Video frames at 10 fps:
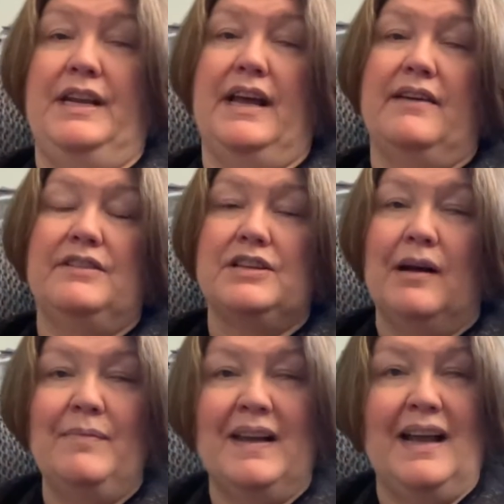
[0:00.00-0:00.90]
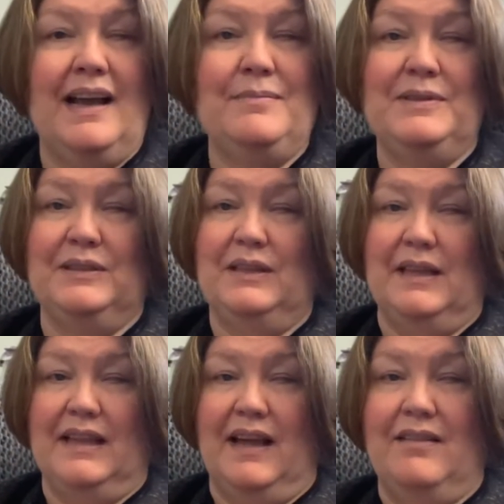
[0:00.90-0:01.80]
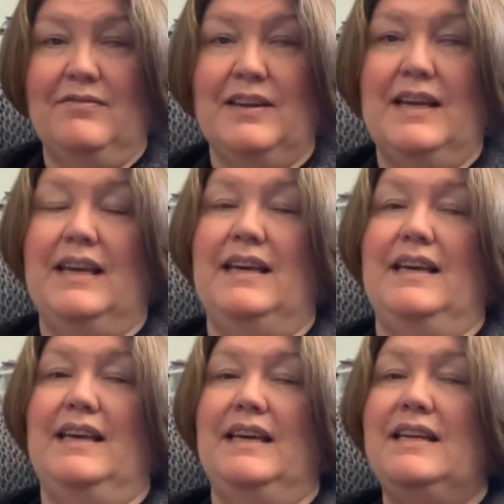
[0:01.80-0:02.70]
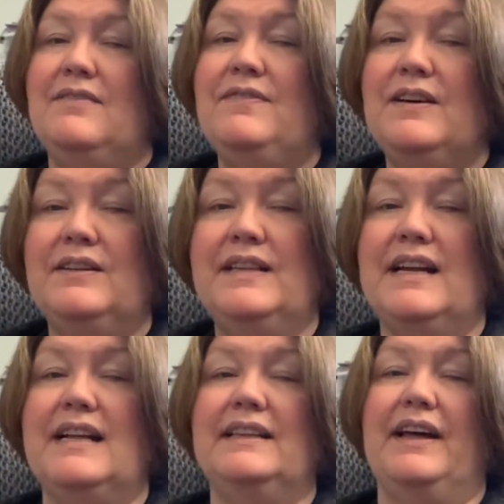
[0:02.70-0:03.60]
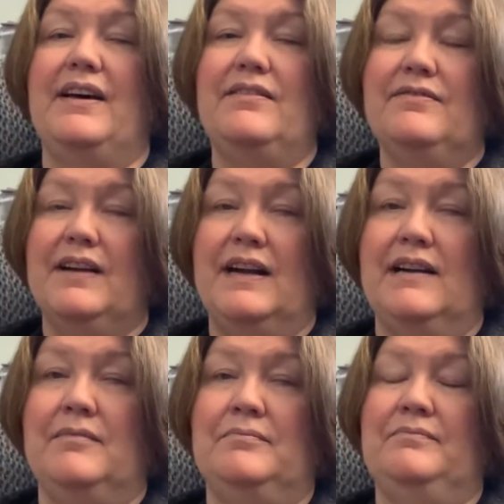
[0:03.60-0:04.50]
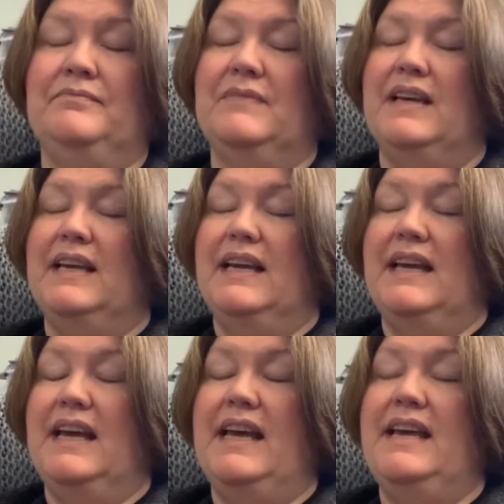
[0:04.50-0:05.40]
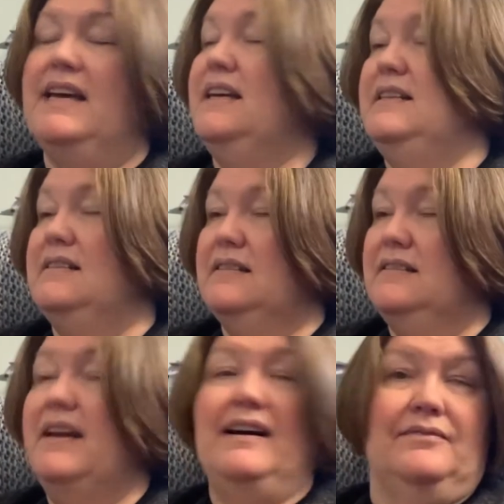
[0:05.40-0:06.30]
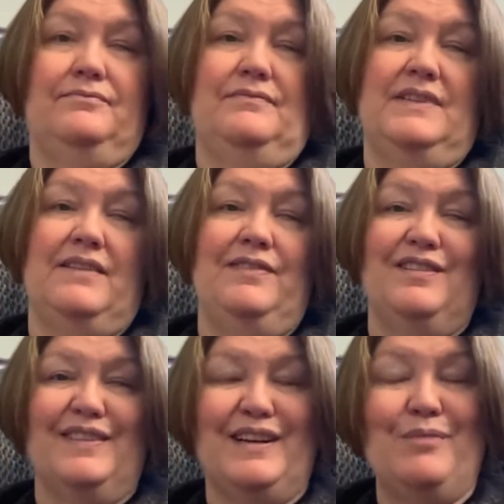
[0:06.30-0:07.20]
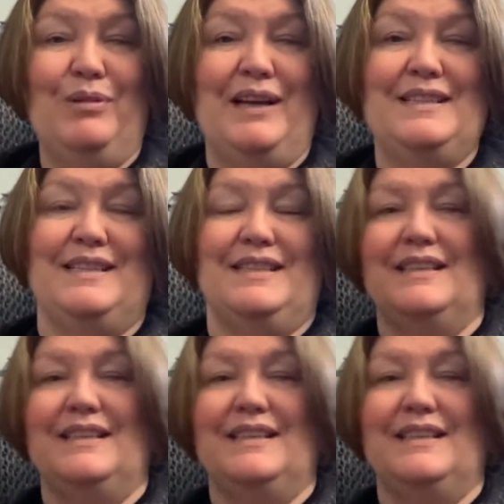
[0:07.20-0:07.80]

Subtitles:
I have a job that I absolutely love, in a field that I love, and yeah, I feel very blessed.